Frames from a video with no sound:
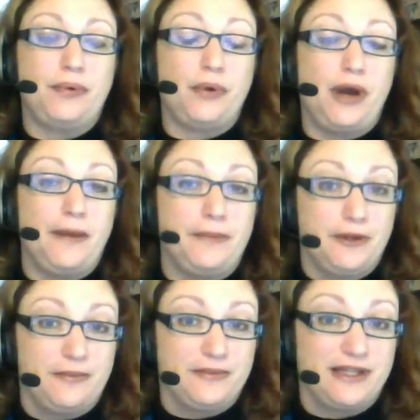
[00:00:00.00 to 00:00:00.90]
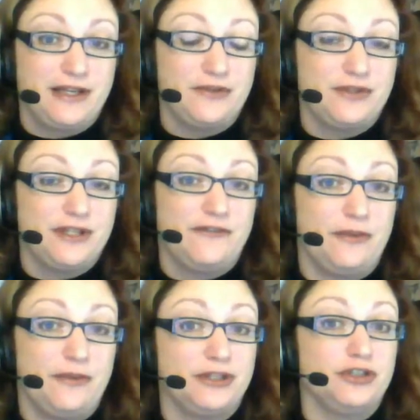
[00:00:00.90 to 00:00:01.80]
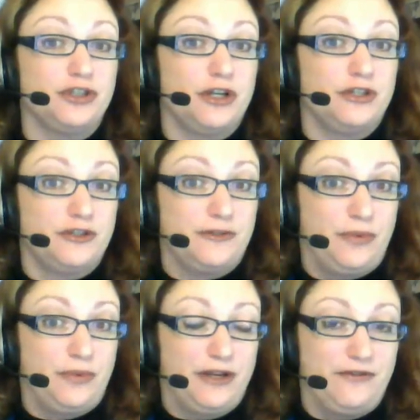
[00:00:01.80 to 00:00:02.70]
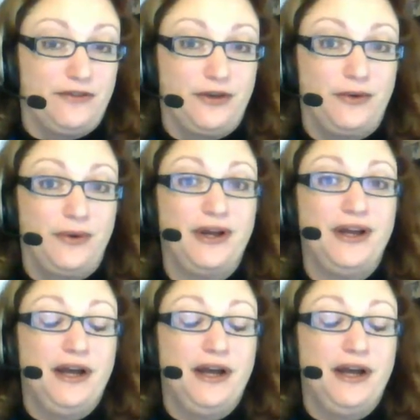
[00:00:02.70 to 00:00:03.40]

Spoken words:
problems that you see from a judge's point of view?